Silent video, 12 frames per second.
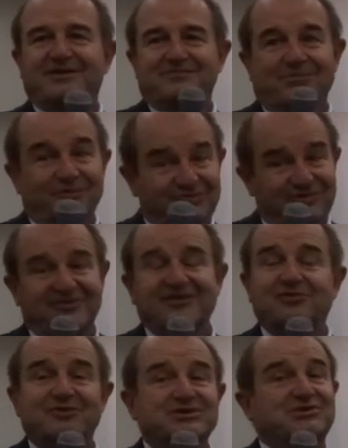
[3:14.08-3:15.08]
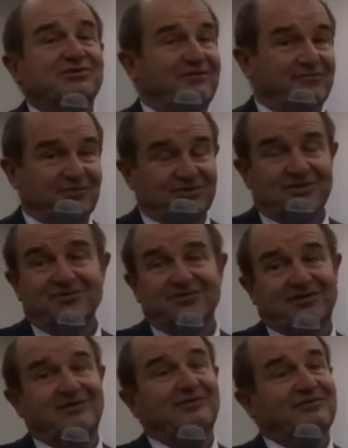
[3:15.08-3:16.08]
both the situation of the
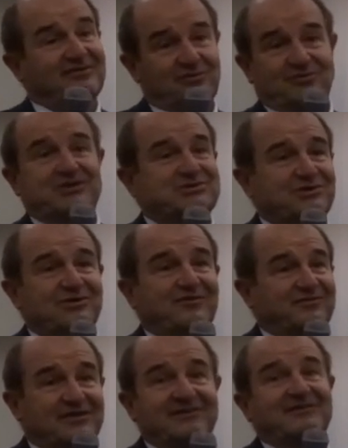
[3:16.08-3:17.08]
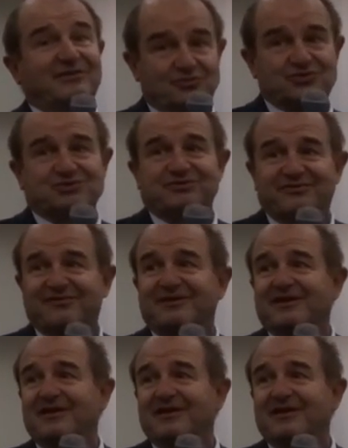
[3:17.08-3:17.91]
youth and the situation of the institutions